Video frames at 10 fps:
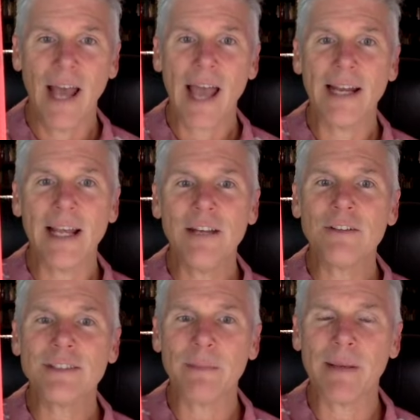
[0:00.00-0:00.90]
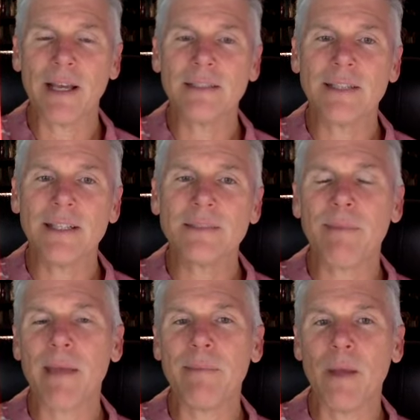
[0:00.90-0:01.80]
And interesting, because this
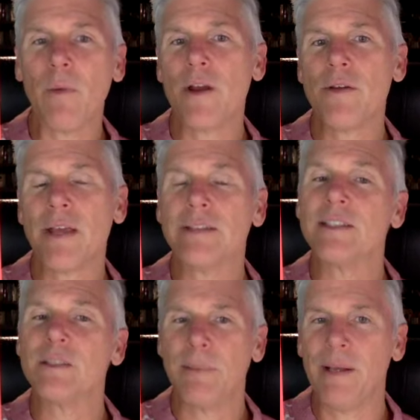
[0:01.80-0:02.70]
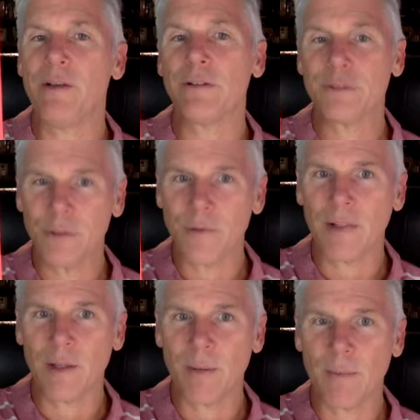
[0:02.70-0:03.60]
may be where you get to speak your truth a
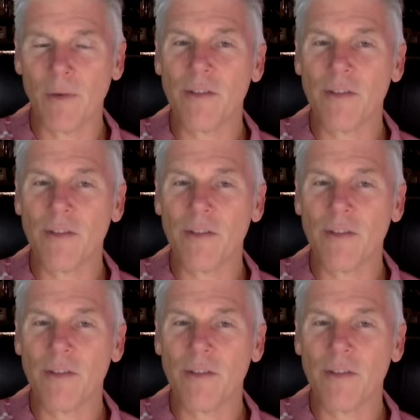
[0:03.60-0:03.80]
little bit more.